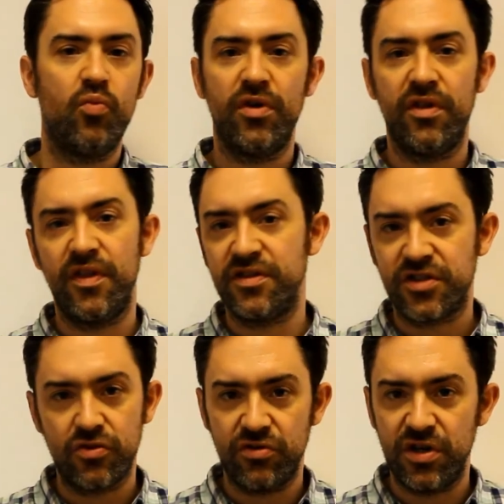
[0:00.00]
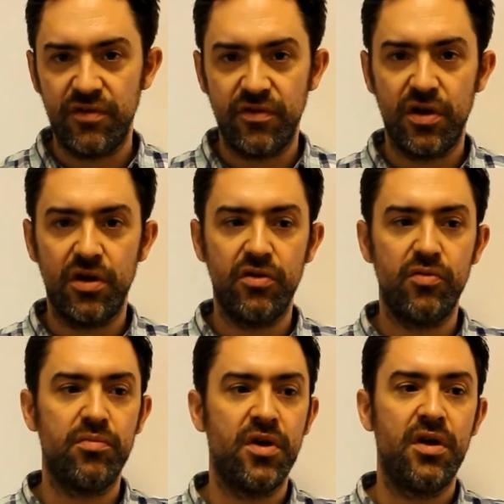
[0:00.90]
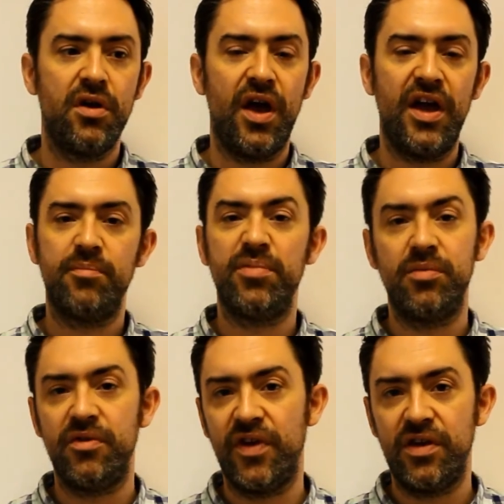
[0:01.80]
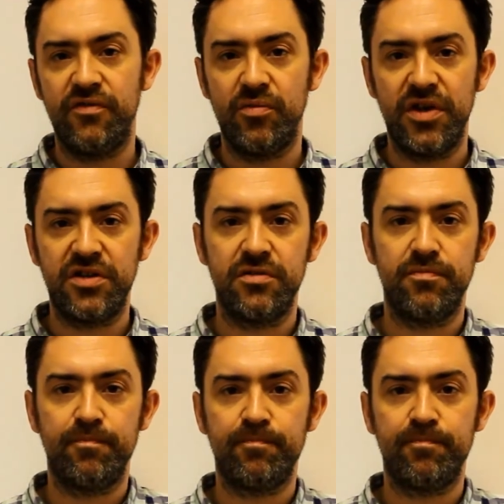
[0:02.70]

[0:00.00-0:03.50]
whether there's children living at home, and BBV information.